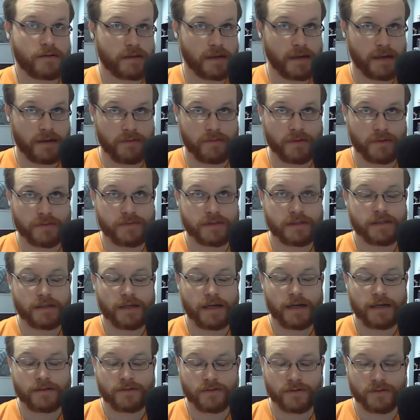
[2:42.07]
God, when was the
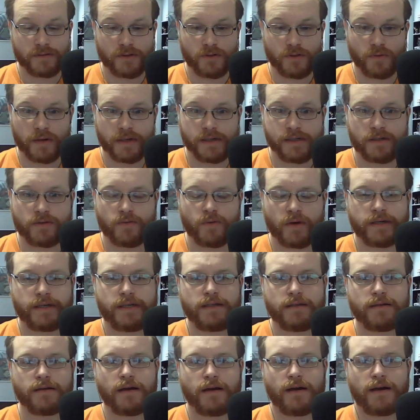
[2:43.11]
last one?
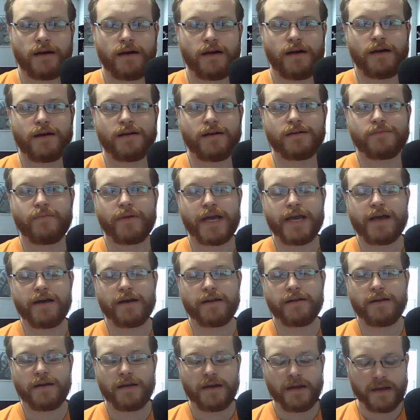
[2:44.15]
2020?
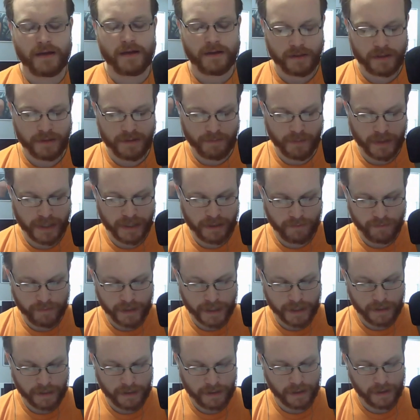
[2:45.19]
Man, it's been a
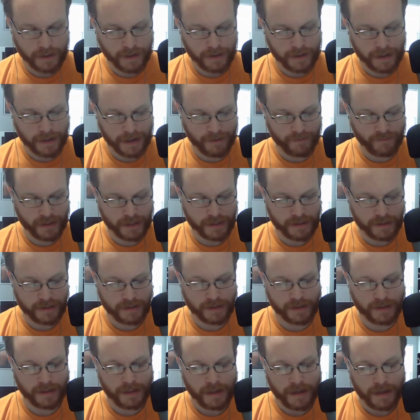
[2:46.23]
minute,
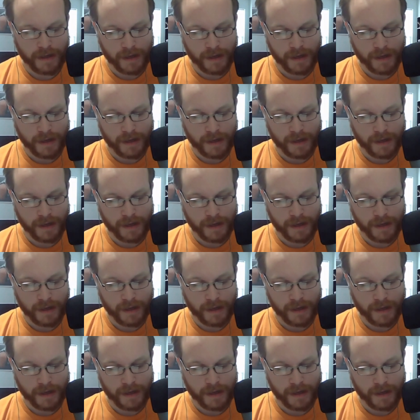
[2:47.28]
obviously.